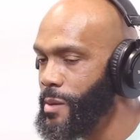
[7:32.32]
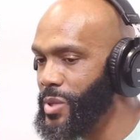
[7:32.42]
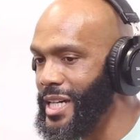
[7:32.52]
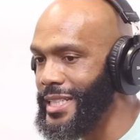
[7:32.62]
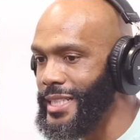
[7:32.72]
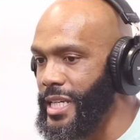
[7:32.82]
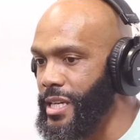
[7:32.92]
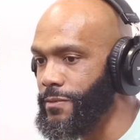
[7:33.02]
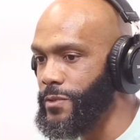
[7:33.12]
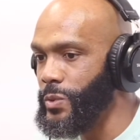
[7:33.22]
But
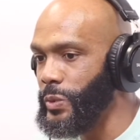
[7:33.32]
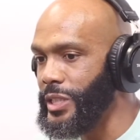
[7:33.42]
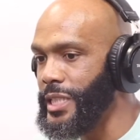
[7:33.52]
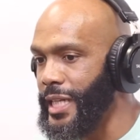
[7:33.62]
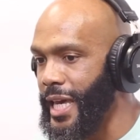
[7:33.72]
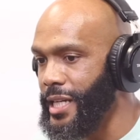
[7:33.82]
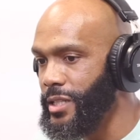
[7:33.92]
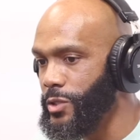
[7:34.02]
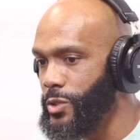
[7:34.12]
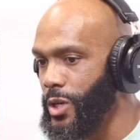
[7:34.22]
if you look at
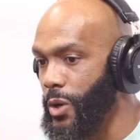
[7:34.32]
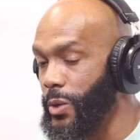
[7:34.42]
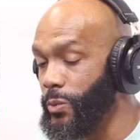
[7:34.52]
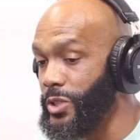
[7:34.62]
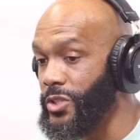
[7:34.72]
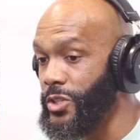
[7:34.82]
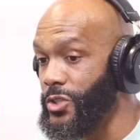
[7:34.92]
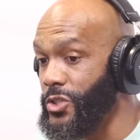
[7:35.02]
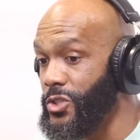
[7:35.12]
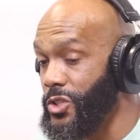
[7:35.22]
it, it was
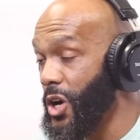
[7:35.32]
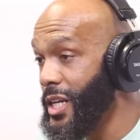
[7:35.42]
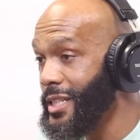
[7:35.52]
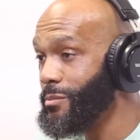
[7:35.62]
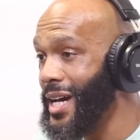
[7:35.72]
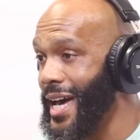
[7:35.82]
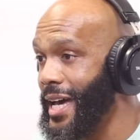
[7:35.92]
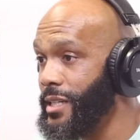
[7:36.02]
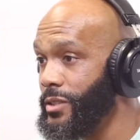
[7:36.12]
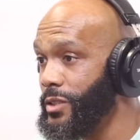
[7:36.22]
started
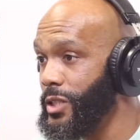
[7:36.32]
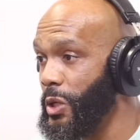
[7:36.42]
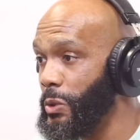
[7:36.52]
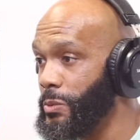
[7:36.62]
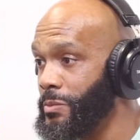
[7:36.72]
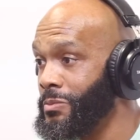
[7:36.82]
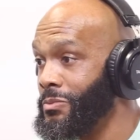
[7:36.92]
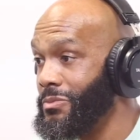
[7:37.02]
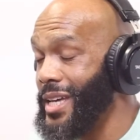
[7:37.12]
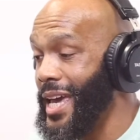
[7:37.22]
by
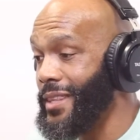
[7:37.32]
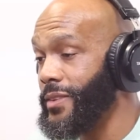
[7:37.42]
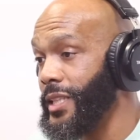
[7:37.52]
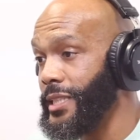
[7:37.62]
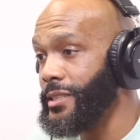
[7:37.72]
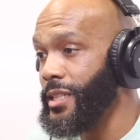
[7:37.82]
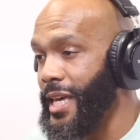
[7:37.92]
ethnically,